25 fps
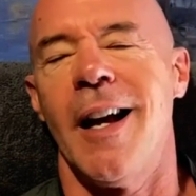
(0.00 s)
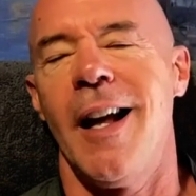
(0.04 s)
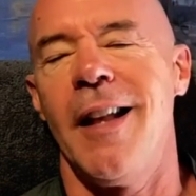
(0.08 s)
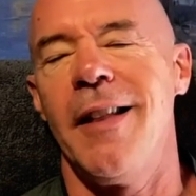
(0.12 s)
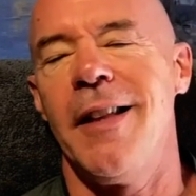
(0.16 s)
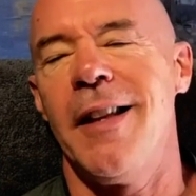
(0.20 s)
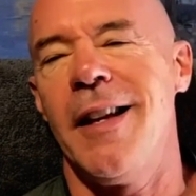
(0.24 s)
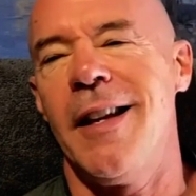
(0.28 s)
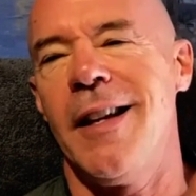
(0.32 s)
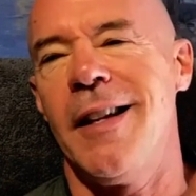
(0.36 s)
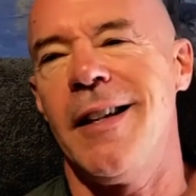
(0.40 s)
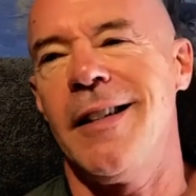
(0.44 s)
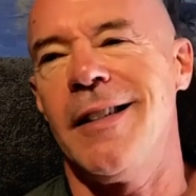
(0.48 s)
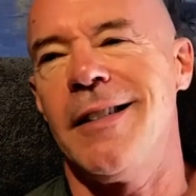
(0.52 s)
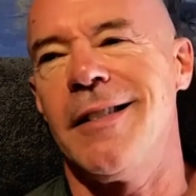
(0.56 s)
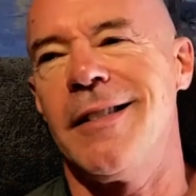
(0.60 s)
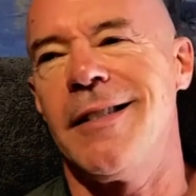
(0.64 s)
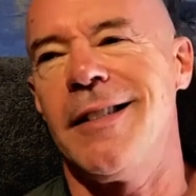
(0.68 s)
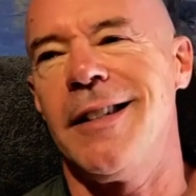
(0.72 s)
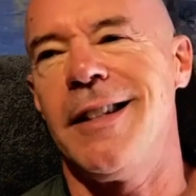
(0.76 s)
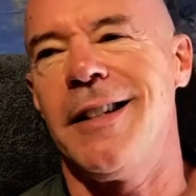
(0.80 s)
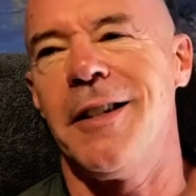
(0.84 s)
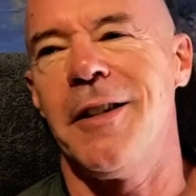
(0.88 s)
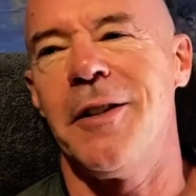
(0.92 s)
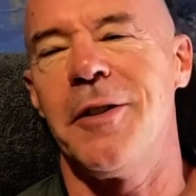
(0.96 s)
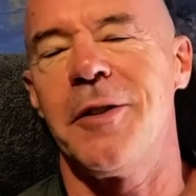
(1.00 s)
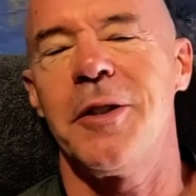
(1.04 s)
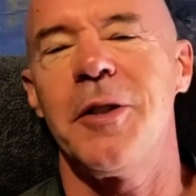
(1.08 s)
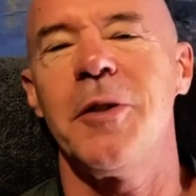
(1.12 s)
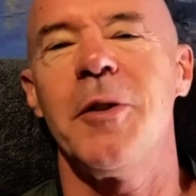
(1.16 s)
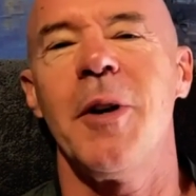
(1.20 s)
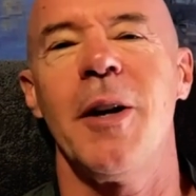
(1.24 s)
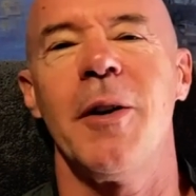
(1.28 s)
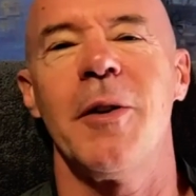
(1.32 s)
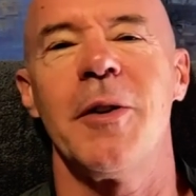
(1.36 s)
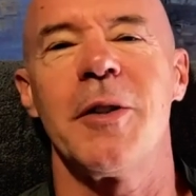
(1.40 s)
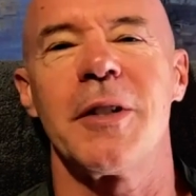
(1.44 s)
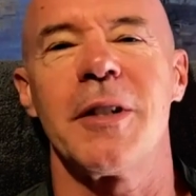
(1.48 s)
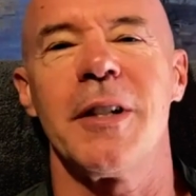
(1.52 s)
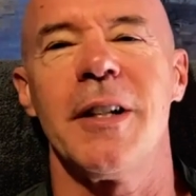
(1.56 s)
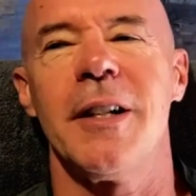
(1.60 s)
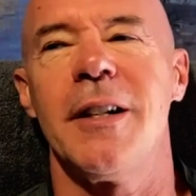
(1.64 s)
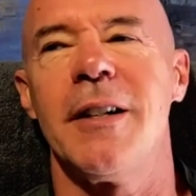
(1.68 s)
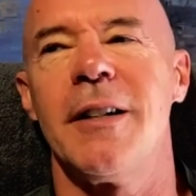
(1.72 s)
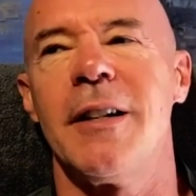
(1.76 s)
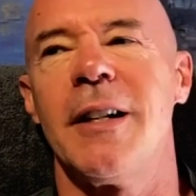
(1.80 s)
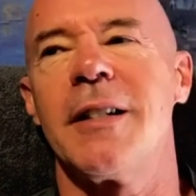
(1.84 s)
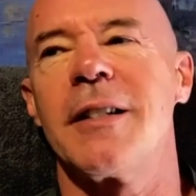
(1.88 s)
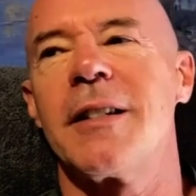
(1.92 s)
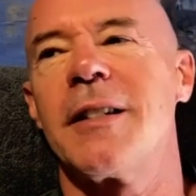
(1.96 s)
And then, 2 hours
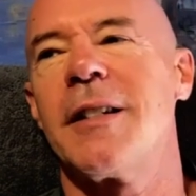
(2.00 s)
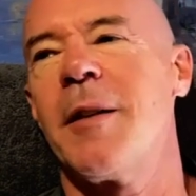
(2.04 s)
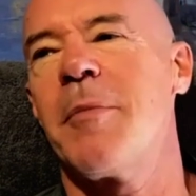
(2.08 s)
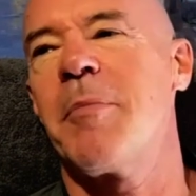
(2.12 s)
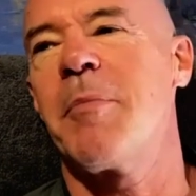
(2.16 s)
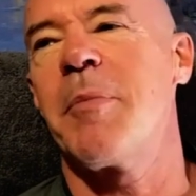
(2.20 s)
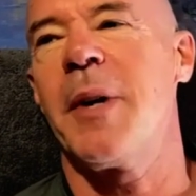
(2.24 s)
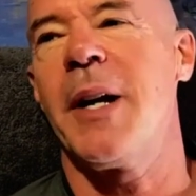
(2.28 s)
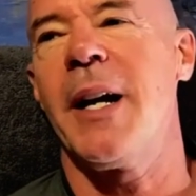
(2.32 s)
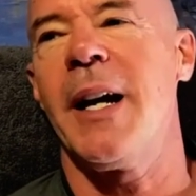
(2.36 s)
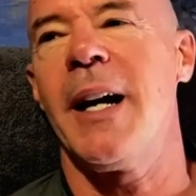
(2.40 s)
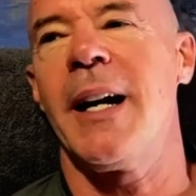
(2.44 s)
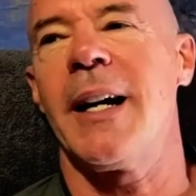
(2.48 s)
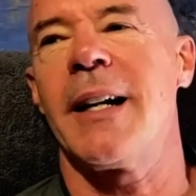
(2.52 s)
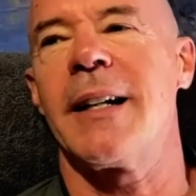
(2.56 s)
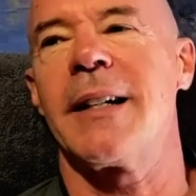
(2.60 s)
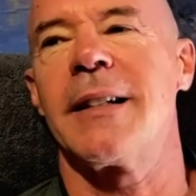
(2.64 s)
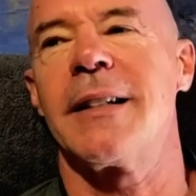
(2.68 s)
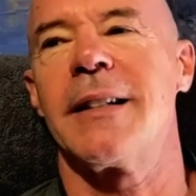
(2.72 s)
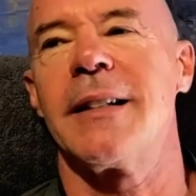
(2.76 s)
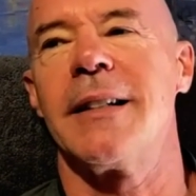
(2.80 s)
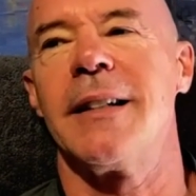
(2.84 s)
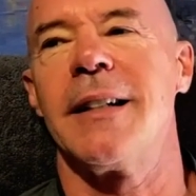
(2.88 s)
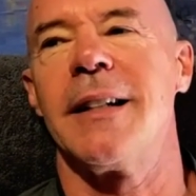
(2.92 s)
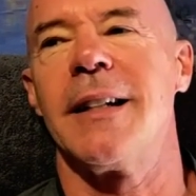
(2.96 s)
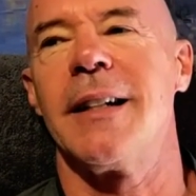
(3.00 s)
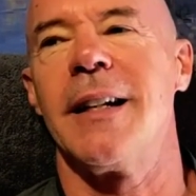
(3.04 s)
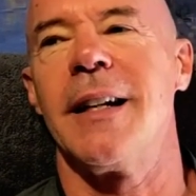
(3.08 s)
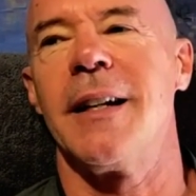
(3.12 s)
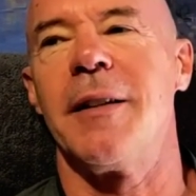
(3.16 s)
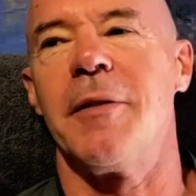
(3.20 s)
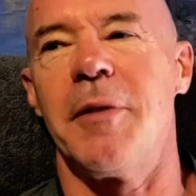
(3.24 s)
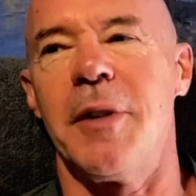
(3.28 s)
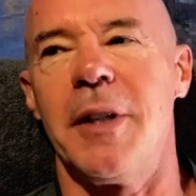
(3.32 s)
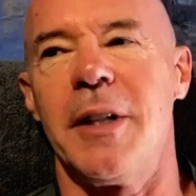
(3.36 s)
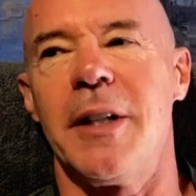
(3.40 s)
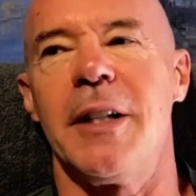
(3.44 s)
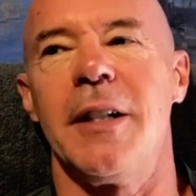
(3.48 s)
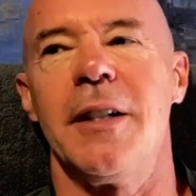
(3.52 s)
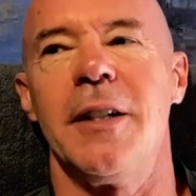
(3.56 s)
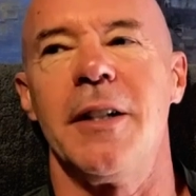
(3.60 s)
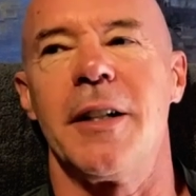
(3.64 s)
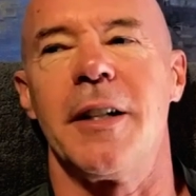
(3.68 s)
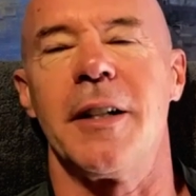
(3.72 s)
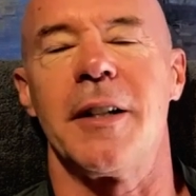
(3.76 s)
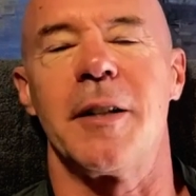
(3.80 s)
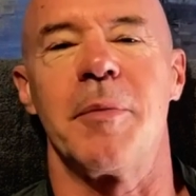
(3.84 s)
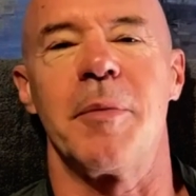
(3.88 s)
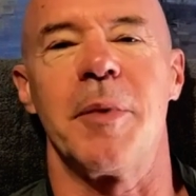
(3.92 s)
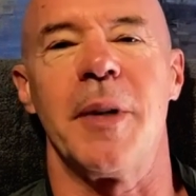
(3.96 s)
later, I step back and really
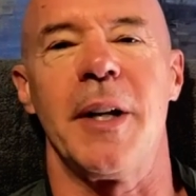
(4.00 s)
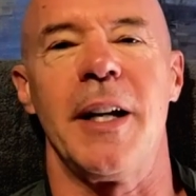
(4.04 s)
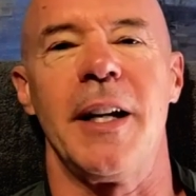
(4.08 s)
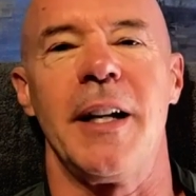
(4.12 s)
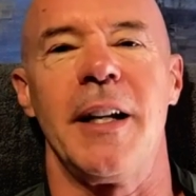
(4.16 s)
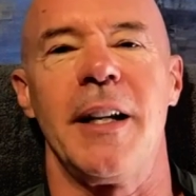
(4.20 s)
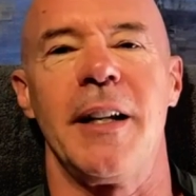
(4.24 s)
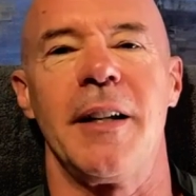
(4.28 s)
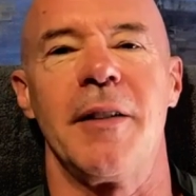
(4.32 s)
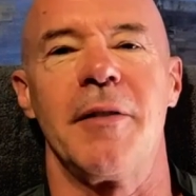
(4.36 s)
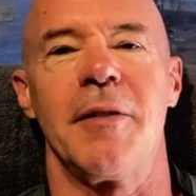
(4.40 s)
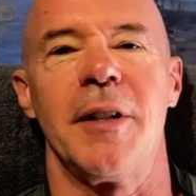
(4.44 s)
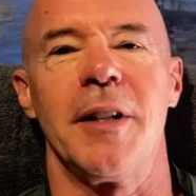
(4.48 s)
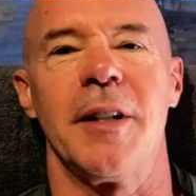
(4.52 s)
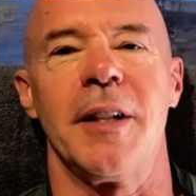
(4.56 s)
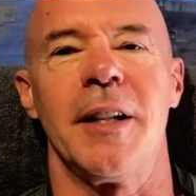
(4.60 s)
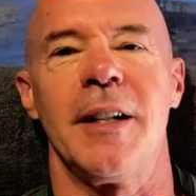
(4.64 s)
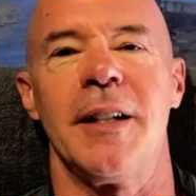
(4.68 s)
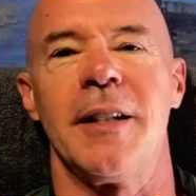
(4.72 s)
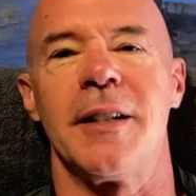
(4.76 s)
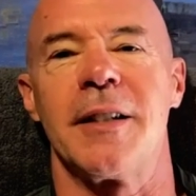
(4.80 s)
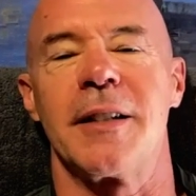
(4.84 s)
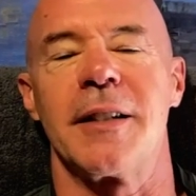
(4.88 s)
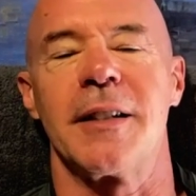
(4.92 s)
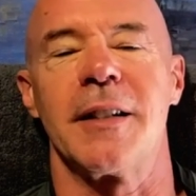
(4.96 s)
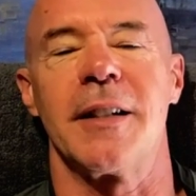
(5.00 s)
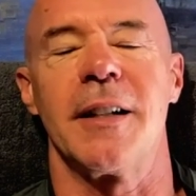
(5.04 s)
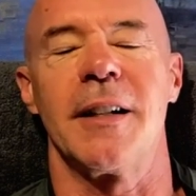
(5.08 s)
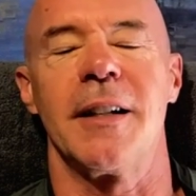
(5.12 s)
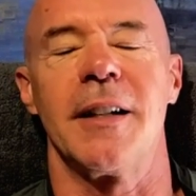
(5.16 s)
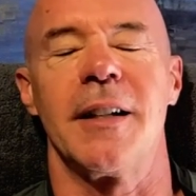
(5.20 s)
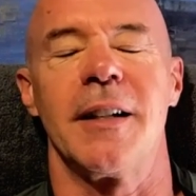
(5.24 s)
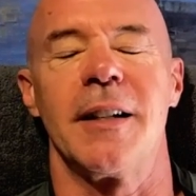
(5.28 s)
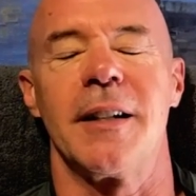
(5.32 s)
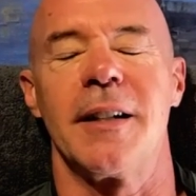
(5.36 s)
look at the painting and realize,